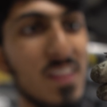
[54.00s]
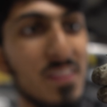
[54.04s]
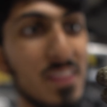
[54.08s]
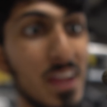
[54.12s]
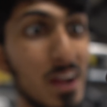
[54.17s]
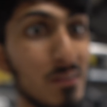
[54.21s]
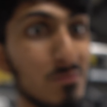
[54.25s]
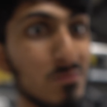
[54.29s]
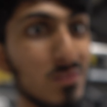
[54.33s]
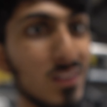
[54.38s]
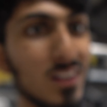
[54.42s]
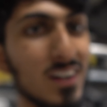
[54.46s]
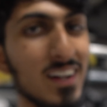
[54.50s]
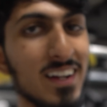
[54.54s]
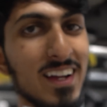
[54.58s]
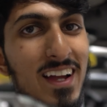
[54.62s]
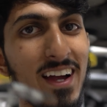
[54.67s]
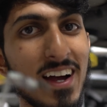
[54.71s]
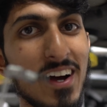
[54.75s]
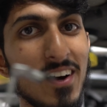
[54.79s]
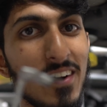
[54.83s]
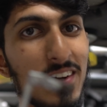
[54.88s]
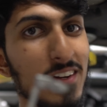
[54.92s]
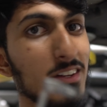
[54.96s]
that plug
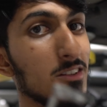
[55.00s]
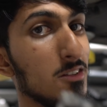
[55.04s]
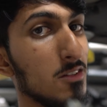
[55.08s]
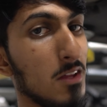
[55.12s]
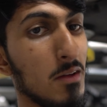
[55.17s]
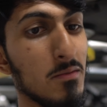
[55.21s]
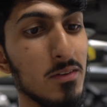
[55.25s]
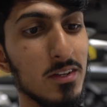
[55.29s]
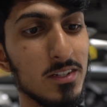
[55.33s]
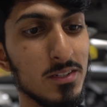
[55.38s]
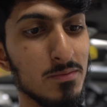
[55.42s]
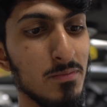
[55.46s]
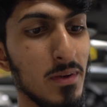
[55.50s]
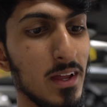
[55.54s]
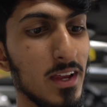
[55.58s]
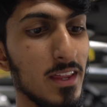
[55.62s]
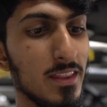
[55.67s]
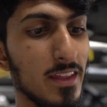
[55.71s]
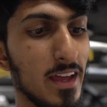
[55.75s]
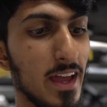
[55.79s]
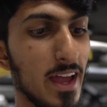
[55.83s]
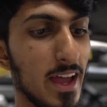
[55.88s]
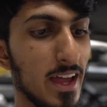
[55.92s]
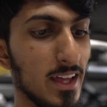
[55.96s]
out. It's a pain in
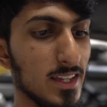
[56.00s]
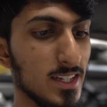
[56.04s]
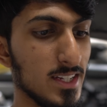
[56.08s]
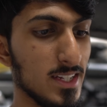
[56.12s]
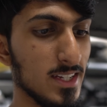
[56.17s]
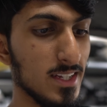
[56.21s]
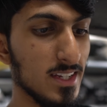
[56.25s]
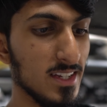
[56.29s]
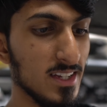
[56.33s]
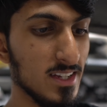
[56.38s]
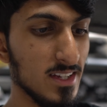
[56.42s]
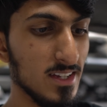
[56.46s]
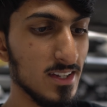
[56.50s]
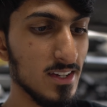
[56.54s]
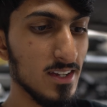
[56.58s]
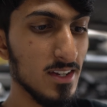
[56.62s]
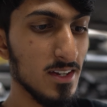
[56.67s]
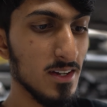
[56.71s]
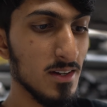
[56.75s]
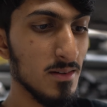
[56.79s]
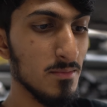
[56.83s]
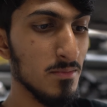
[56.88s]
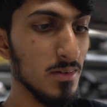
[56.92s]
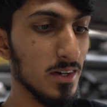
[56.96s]
the ass.
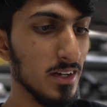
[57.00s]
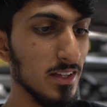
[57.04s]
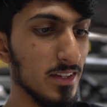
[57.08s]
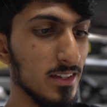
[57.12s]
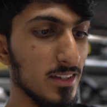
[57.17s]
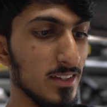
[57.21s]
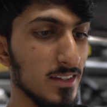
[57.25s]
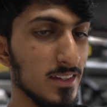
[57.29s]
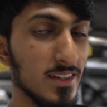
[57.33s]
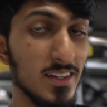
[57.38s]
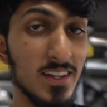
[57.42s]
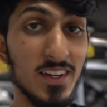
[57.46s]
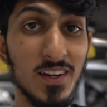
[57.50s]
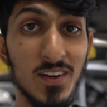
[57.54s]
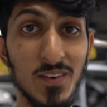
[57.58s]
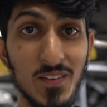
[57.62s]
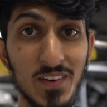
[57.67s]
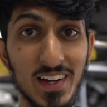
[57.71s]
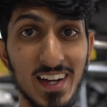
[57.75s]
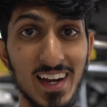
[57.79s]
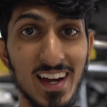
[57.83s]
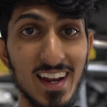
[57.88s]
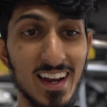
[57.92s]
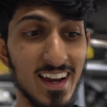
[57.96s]
But
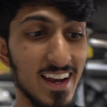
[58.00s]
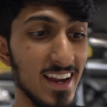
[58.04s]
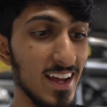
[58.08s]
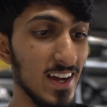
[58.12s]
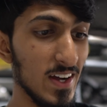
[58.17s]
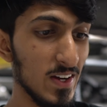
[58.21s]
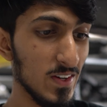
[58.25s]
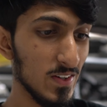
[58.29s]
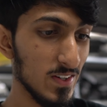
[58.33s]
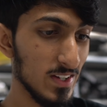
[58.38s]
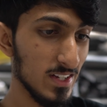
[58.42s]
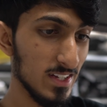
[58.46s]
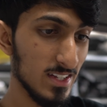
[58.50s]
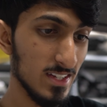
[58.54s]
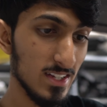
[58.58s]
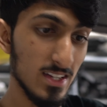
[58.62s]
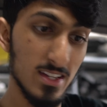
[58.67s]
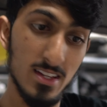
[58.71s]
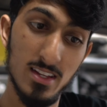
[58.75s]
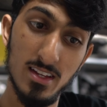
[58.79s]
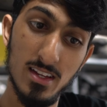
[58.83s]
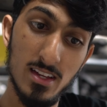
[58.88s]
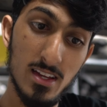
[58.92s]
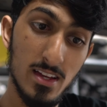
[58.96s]
we got it out,
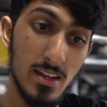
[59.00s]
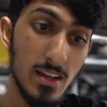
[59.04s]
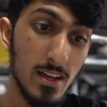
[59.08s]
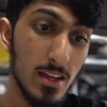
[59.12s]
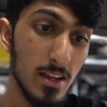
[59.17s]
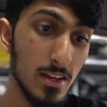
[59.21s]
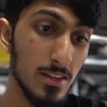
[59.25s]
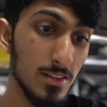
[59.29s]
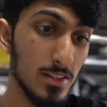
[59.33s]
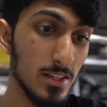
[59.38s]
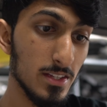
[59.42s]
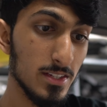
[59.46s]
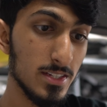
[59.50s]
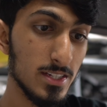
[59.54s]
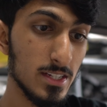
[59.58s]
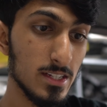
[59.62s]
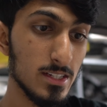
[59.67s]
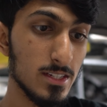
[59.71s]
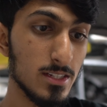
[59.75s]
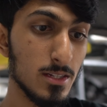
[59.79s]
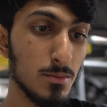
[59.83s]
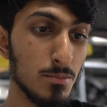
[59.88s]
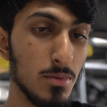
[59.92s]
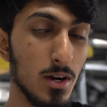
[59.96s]
and this
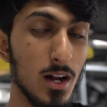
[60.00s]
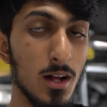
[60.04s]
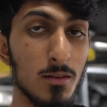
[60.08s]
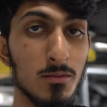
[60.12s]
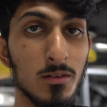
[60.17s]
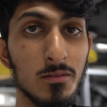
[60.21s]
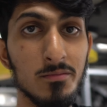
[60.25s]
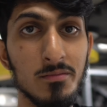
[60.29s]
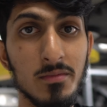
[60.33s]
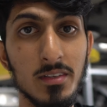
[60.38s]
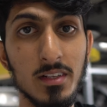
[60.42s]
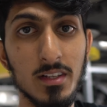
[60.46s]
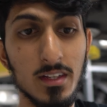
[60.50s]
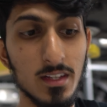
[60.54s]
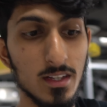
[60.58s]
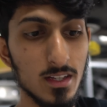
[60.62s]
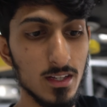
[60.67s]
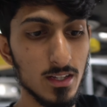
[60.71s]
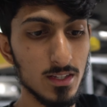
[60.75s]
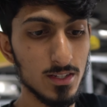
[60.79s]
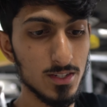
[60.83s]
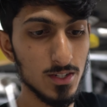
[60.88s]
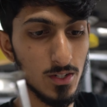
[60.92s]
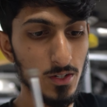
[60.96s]
is the problem.
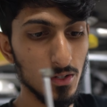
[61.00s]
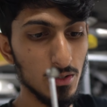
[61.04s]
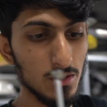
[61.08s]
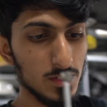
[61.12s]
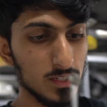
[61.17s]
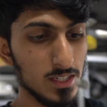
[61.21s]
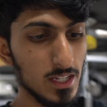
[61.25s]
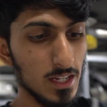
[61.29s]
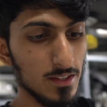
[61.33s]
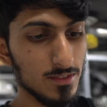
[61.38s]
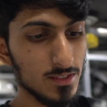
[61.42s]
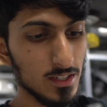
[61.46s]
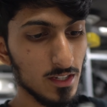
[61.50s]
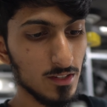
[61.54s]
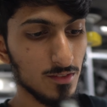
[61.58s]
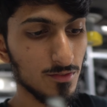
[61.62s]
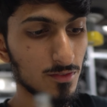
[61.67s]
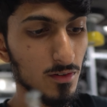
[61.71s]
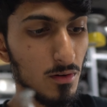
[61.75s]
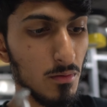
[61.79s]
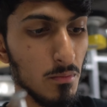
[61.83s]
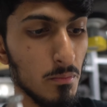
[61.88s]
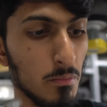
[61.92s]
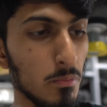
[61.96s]
So it saves us
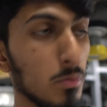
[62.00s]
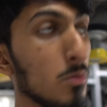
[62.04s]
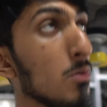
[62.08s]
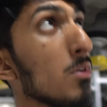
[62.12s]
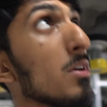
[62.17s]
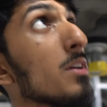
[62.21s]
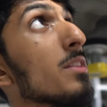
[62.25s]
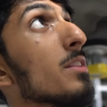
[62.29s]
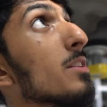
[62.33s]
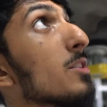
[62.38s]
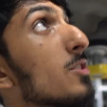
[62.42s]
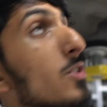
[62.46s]
from pulling the